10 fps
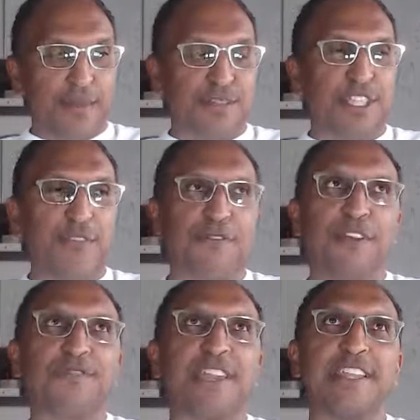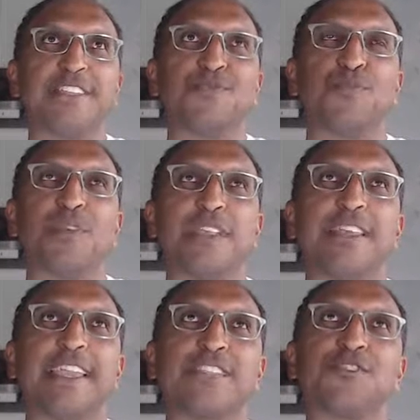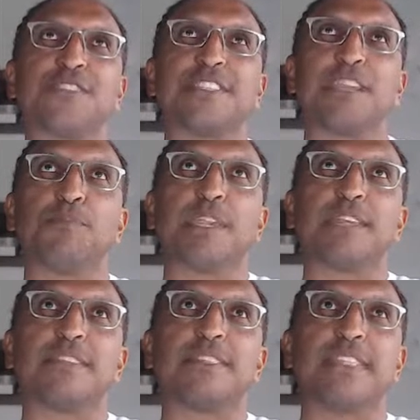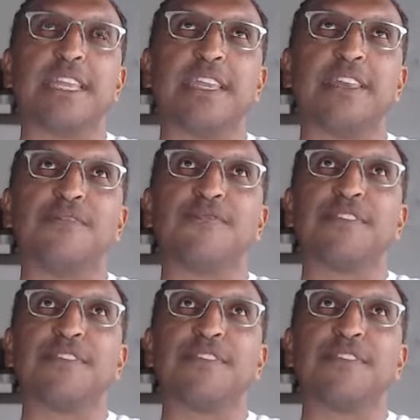Steve Rifkin is really interesting because Steve,